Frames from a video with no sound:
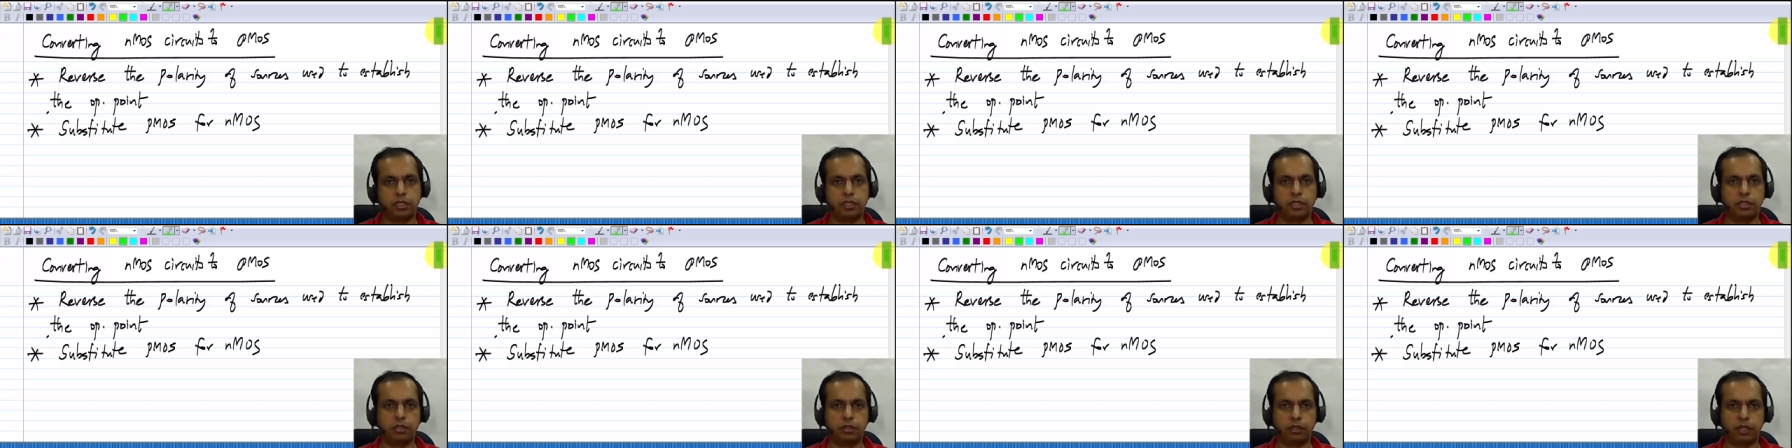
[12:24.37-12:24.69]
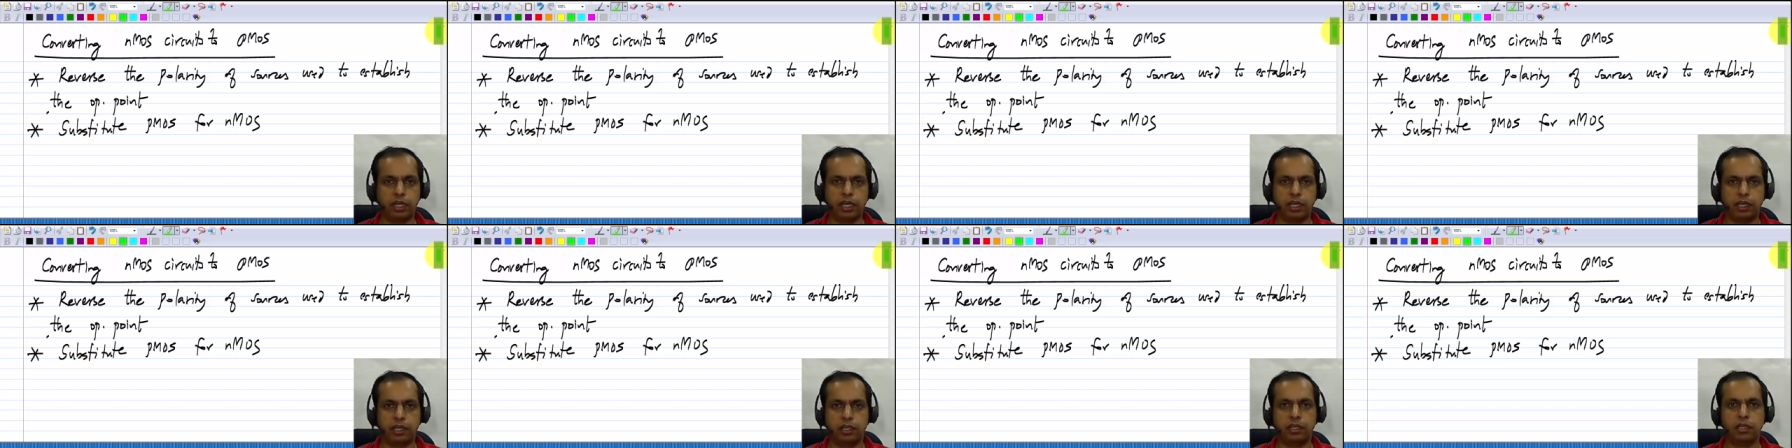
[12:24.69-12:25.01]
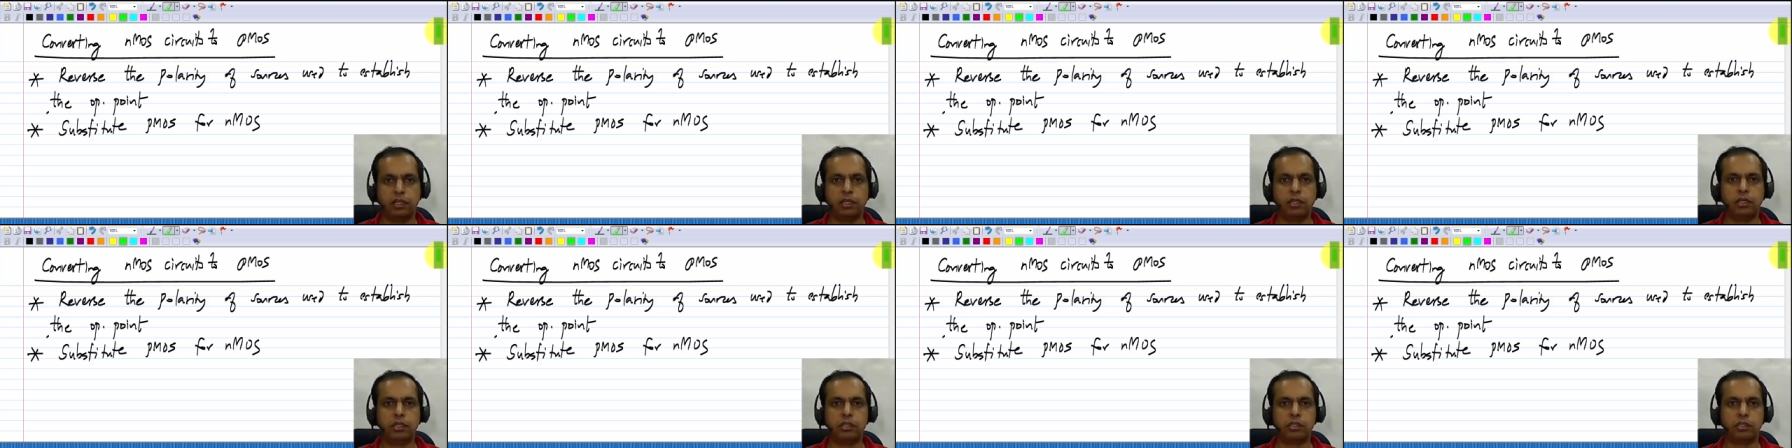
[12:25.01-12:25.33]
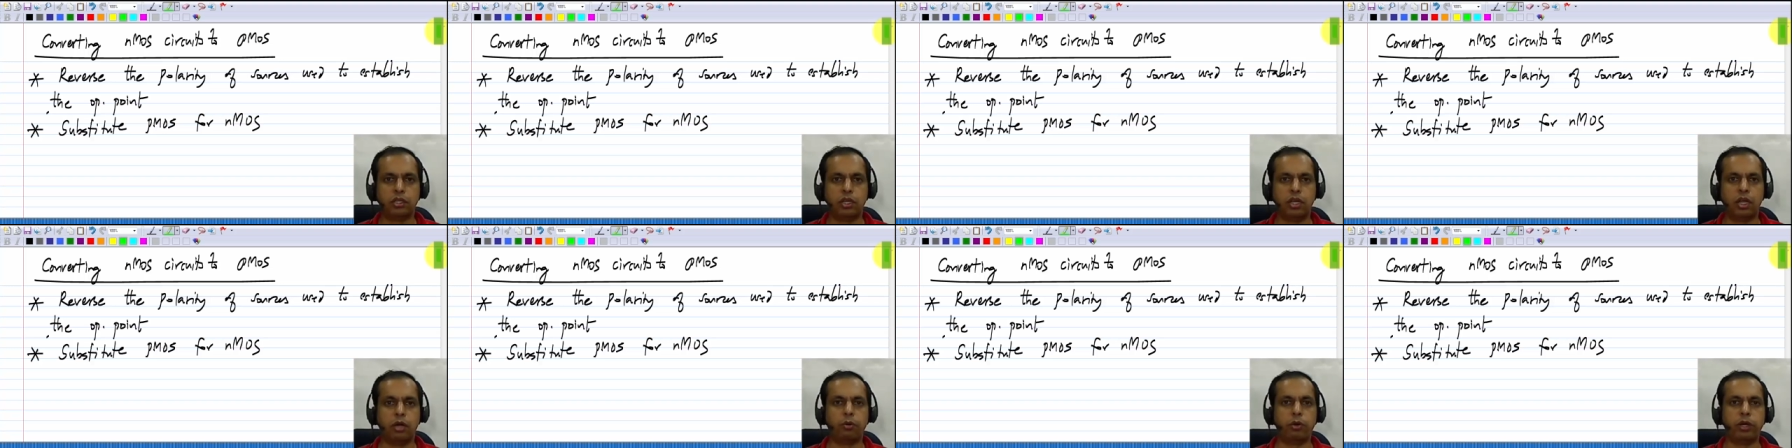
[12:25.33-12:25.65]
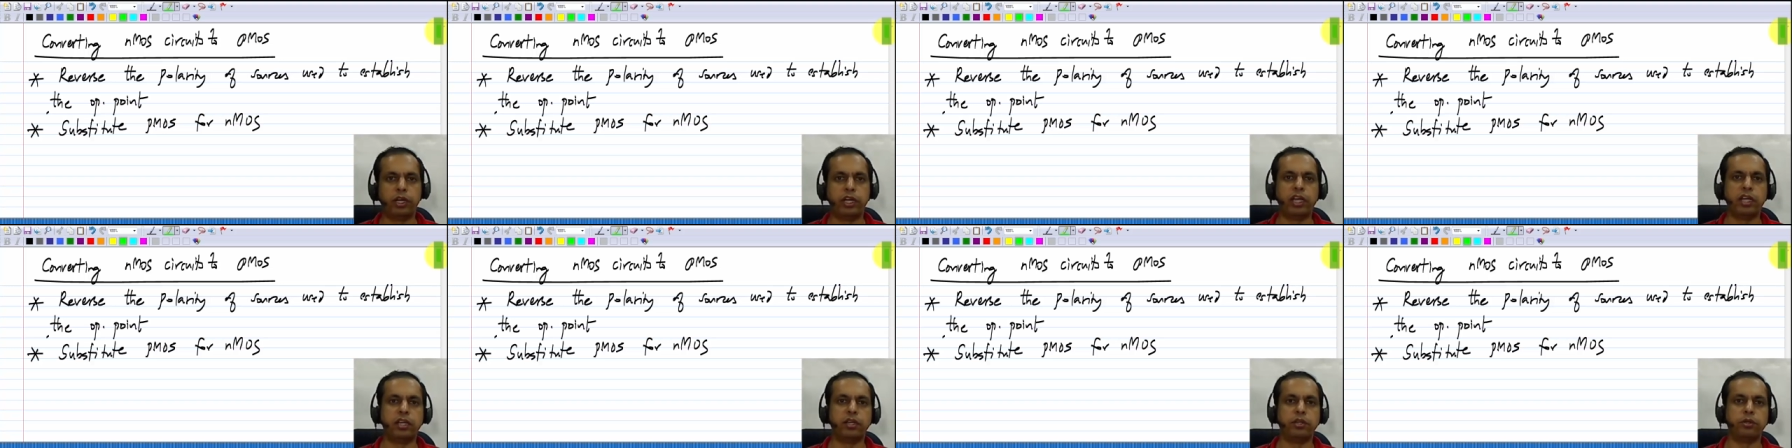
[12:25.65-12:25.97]
Okay, so now
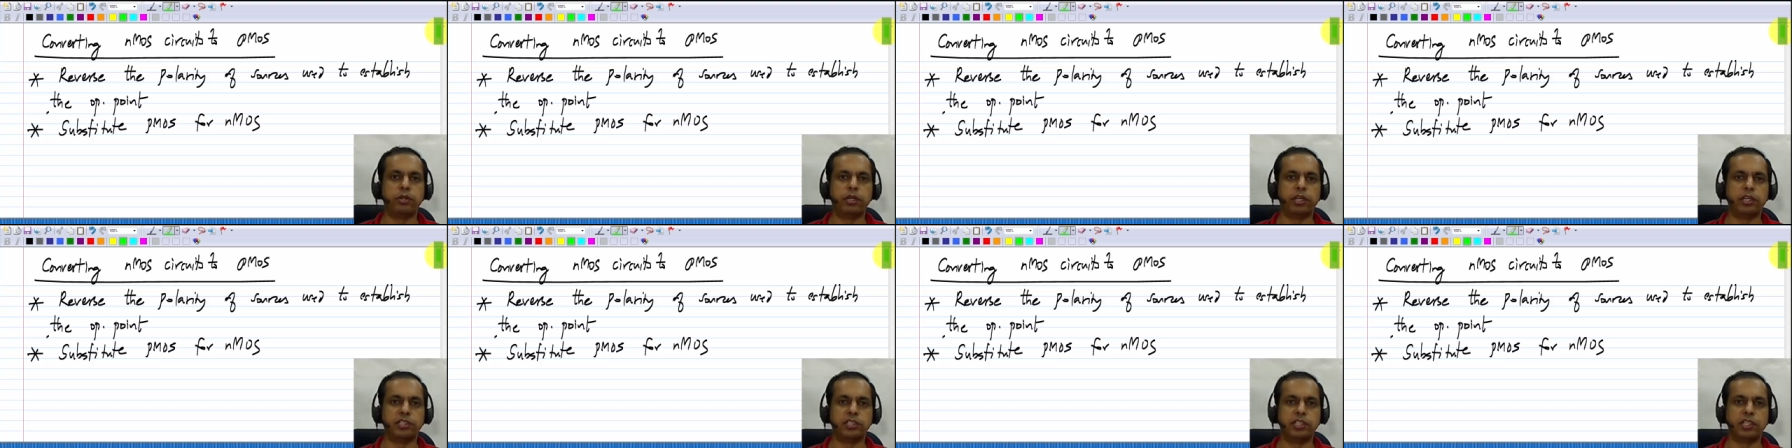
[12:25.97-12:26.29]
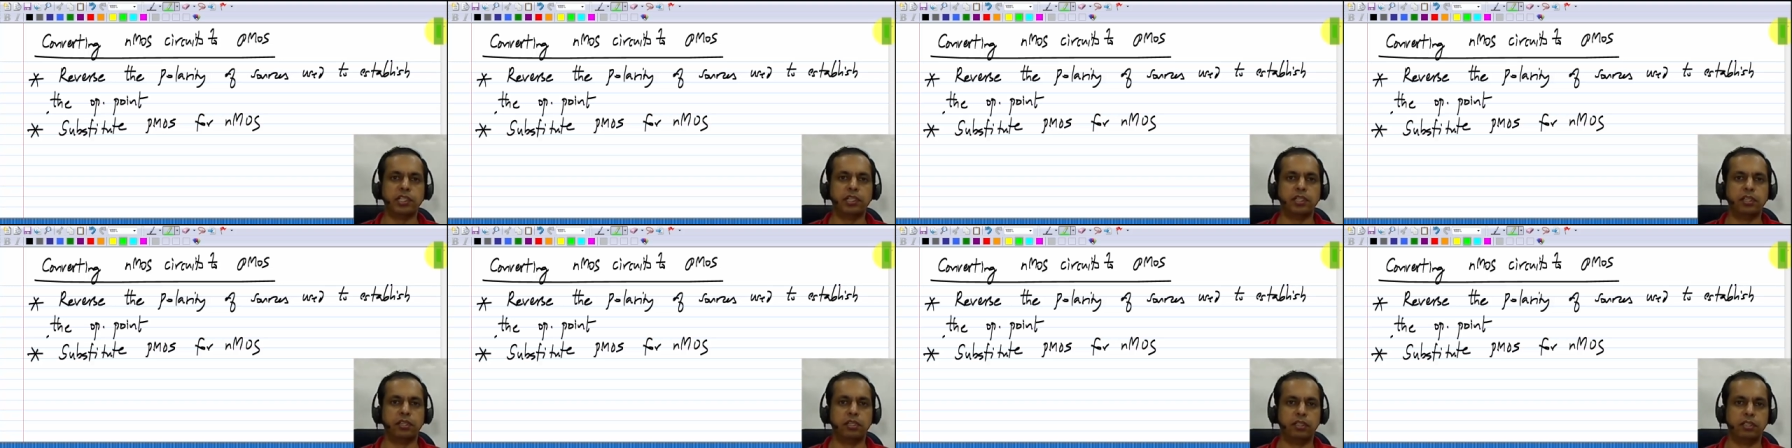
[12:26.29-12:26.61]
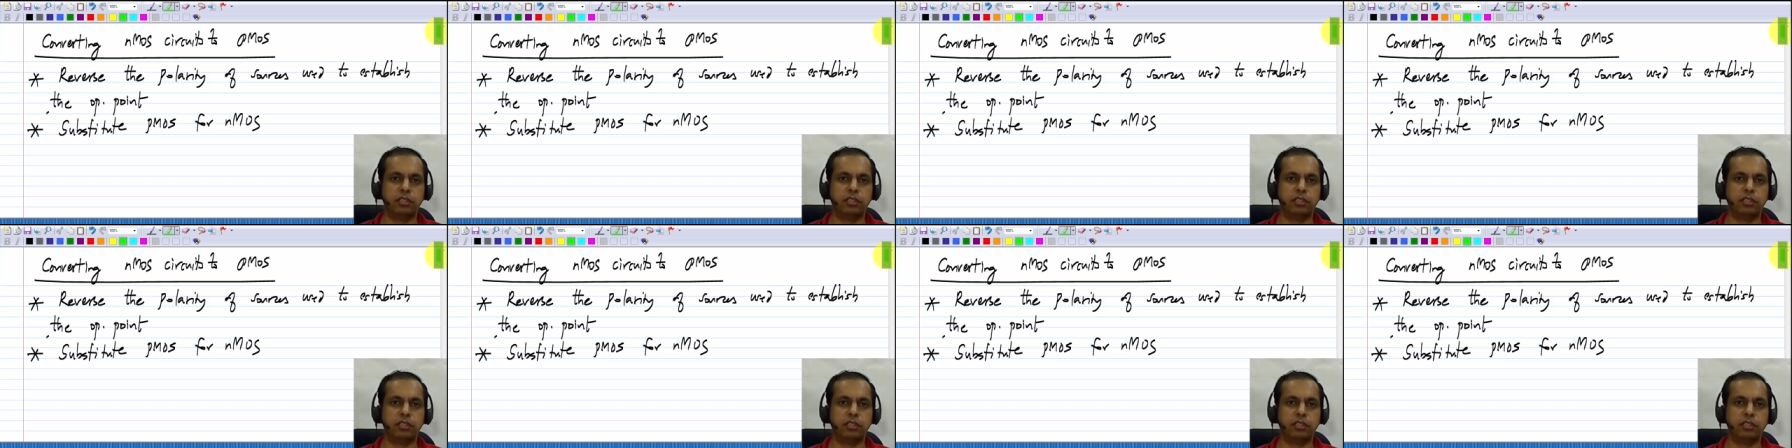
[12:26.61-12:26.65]
again you can see